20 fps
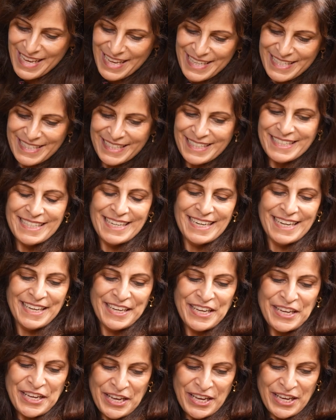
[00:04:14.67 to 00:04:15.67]

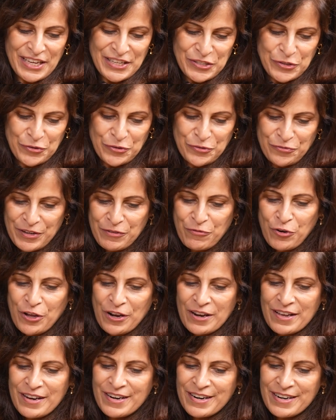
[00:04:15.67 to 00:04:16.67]
Certainly. So we've
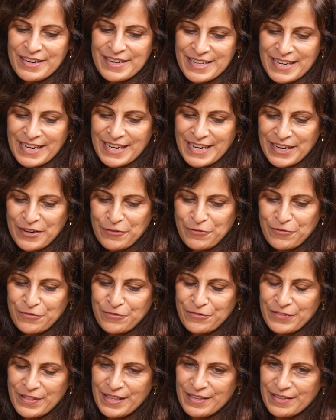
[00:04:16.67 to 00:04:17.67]
all heard
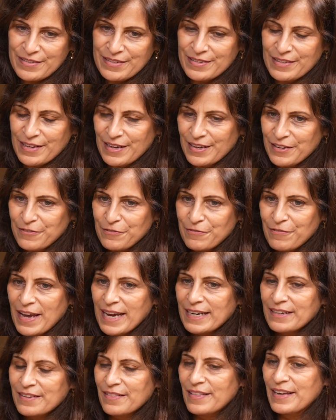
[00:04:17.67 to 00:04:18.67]
of this
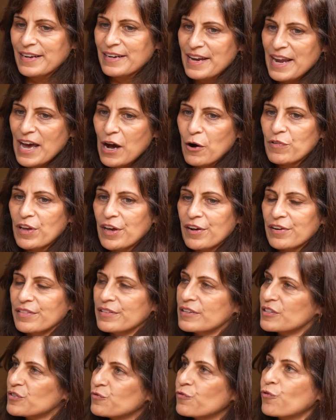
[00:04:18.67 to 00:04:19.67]
fact that now we are in
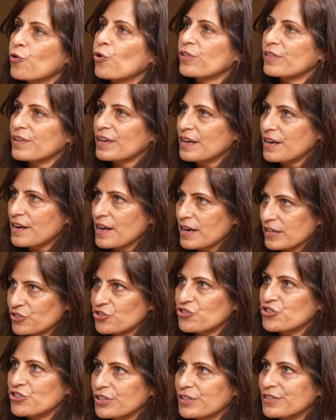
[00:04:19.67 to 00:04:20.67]
this fourth
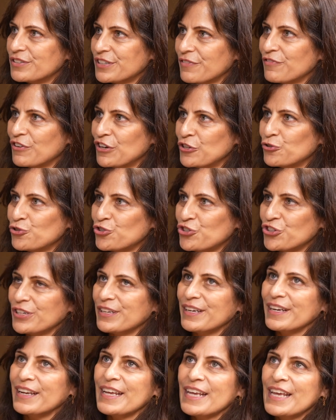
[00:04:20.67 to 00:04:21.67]
industrial
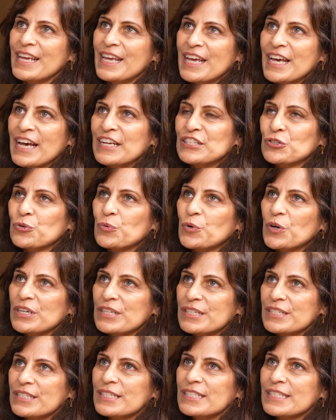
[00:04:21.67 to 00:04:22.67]
revolution. And so what
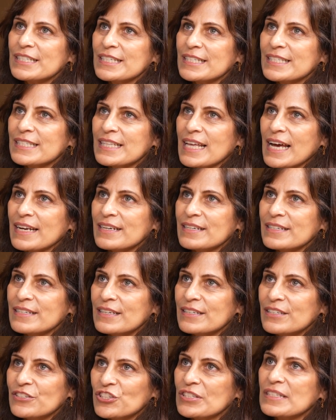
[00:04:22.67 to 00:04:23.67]
it is that
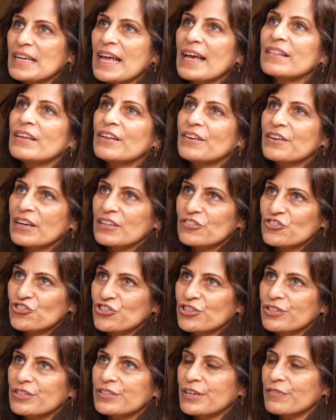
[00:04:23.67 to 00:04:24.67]
just like the
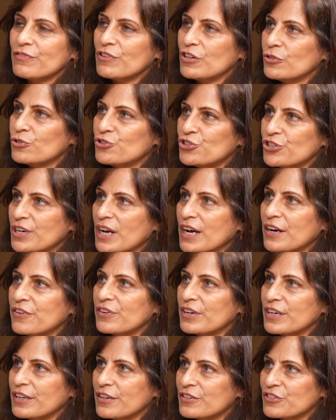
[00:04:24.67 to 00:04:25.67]
Industrial Revolution
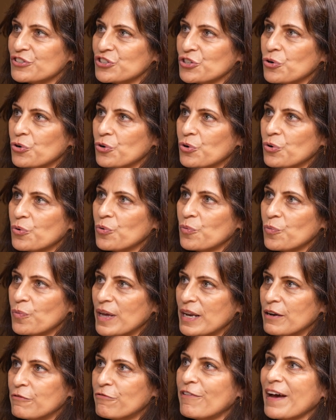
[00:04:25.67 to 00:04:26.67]
100 years ago,
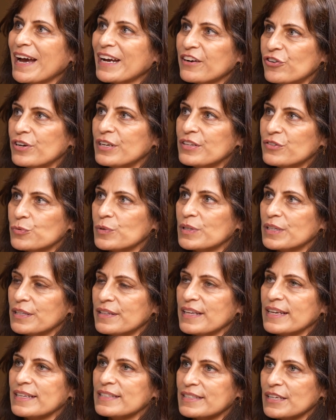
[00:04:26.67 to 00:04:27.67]
when factories were the
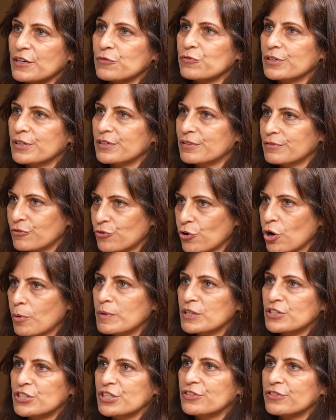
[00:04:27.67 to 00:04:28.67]
things that were raw
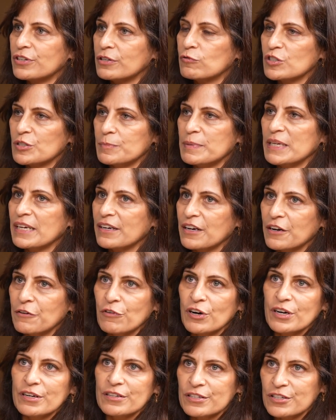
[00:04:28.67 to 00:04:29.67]
material was being
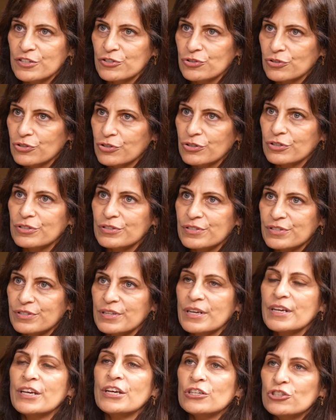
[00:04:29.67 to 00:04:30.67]
converted into goods,
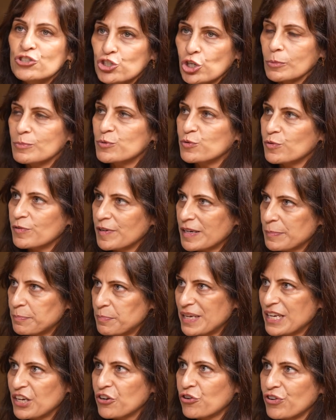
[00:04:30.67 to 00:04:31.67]
jobs were
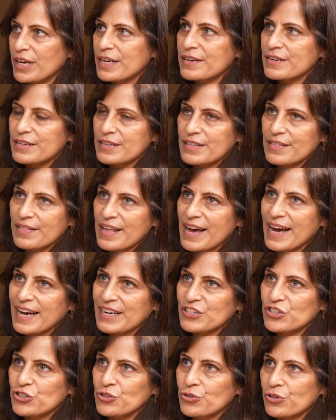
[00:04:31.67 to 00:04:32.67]
being created in
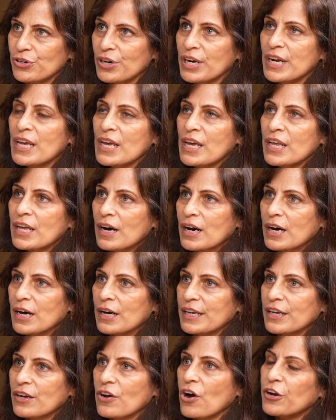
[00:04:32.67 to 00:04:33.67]
that, your
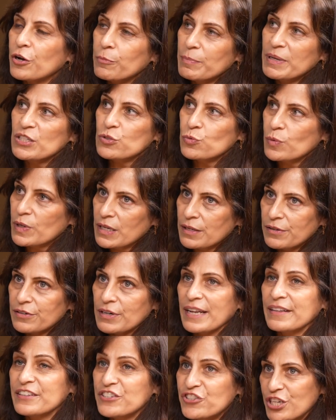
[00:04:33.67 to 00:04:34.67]
economies were,
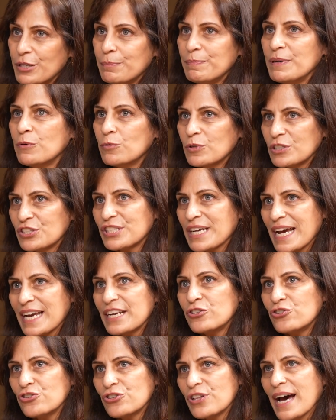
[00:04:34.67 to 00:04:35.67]
and GDP was
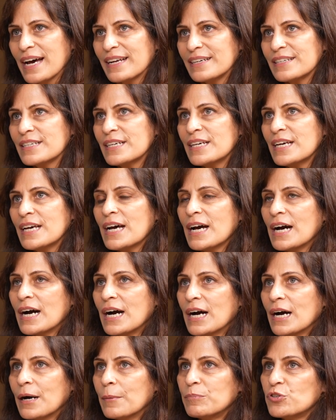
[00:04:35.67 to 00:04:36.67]
tied to that.
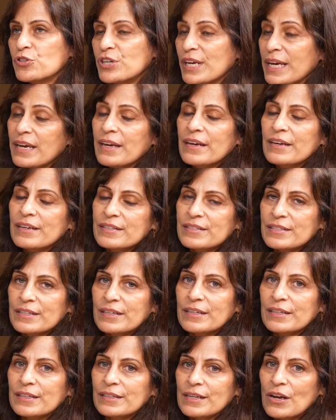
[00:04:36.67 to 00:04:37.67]
Today, it's
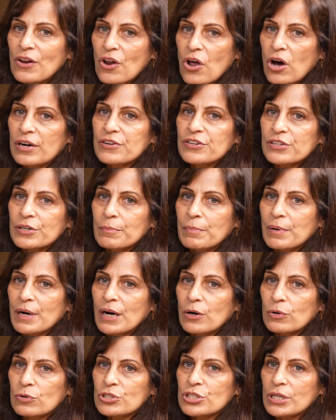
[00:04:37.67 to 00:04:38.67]
a lot
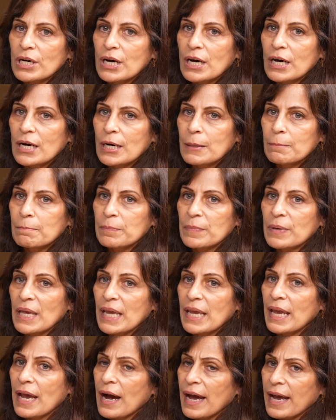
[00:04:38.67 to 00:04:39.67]
about
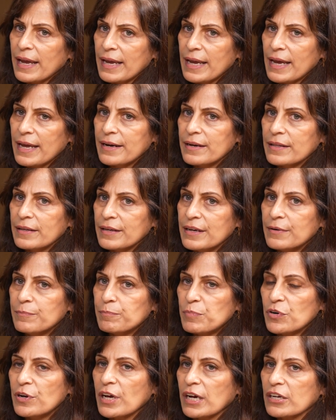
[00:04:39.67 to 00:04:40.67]
AI and the
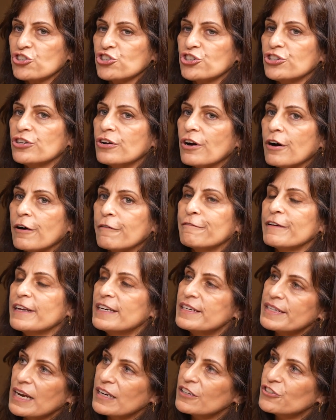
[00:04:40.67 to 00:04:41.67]
production of
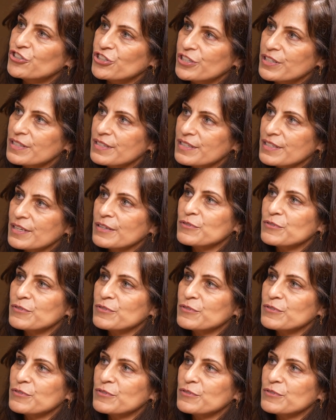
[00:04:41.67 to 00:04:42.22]
intelligence.